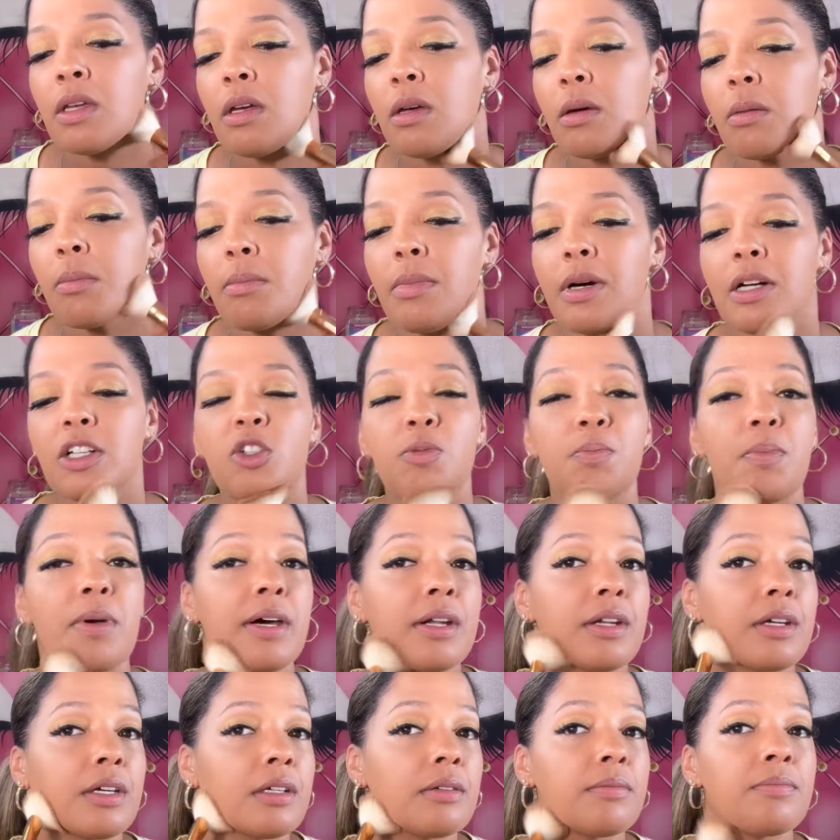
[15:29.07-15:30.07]
Much
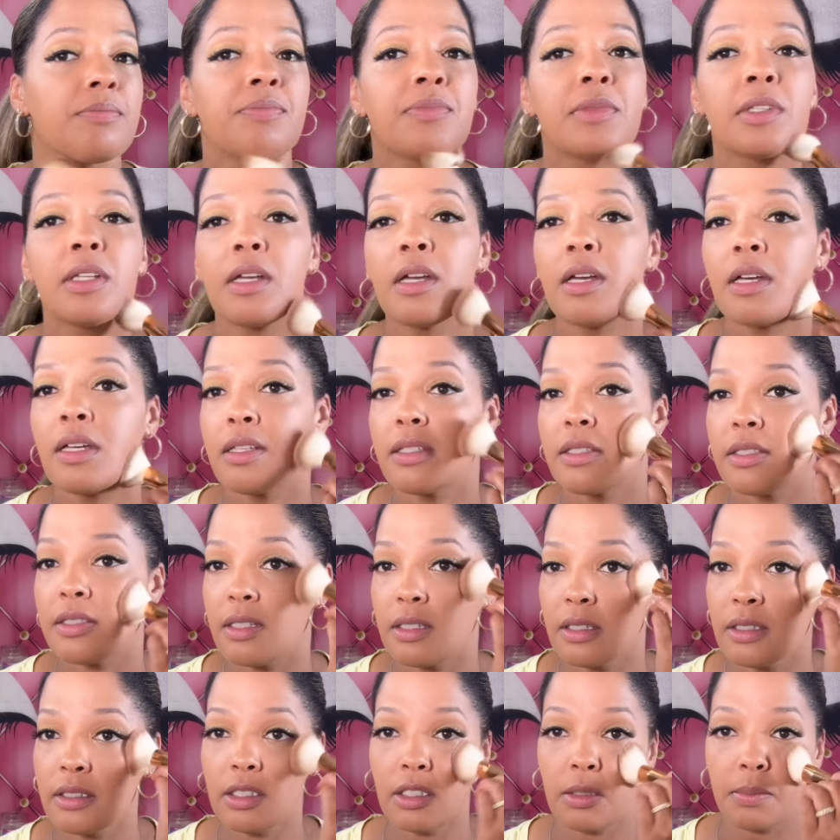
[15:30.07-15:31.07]
better. Still
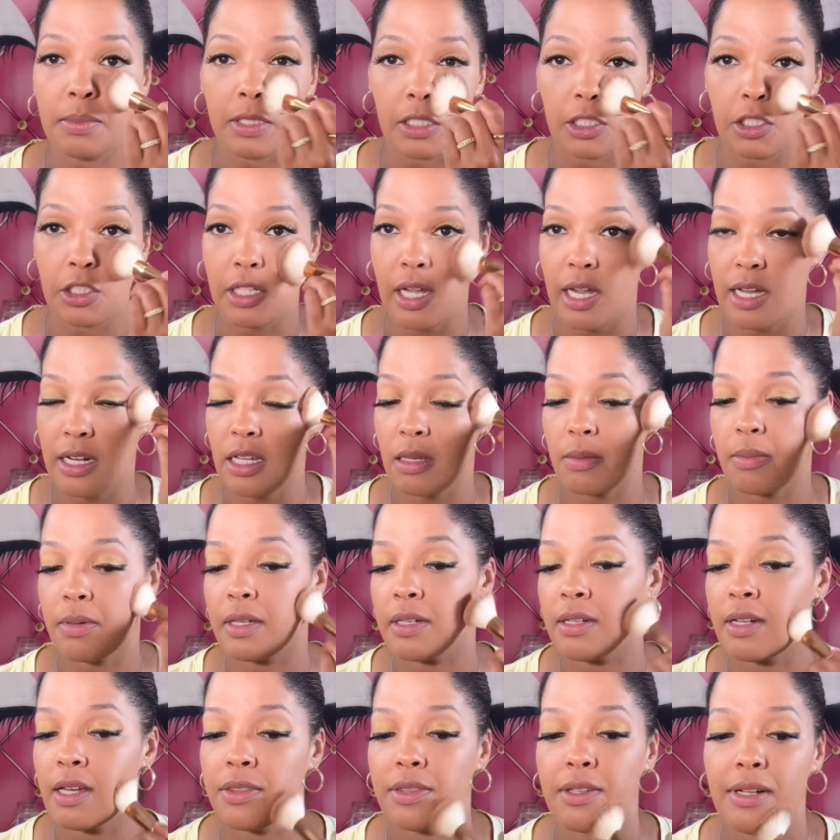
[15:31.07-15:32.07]
a little bit shiny, but
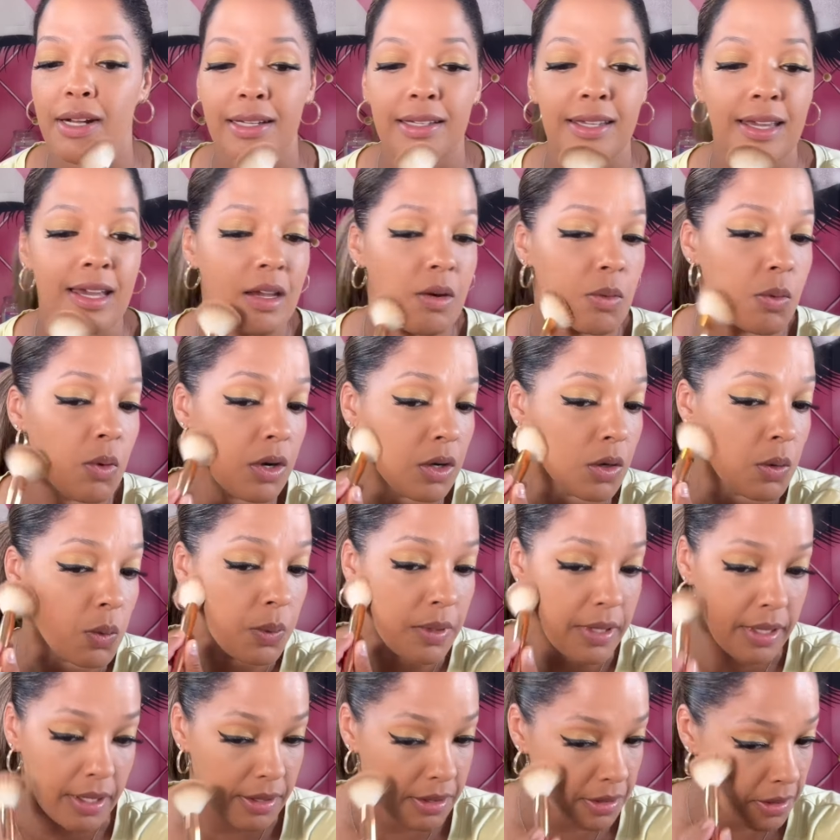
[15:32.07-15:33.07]
nothing I can't work
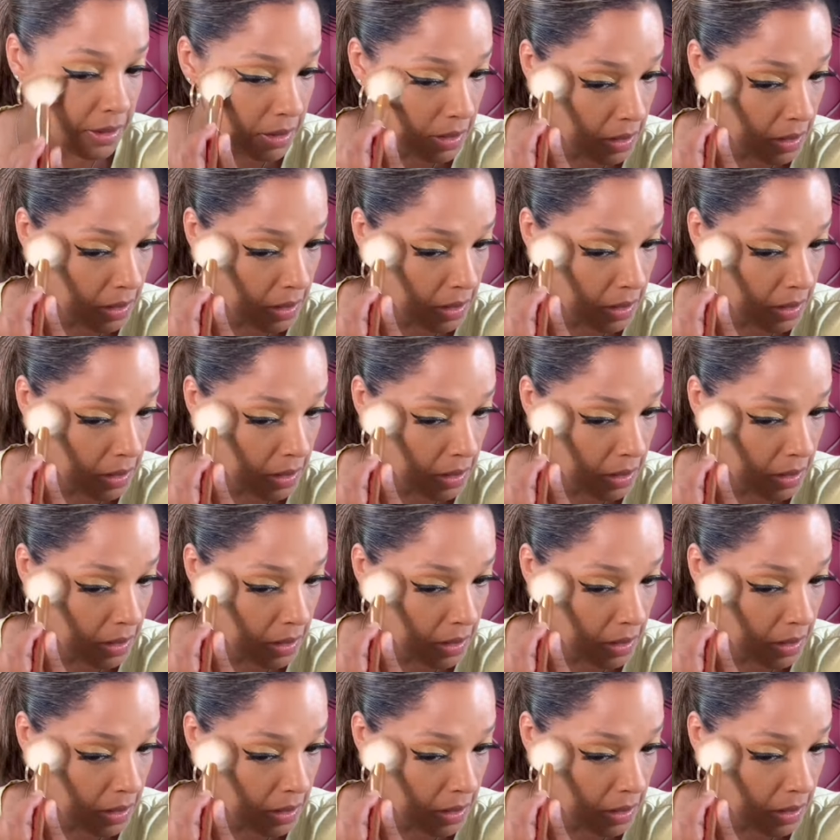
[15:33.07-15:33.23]
with.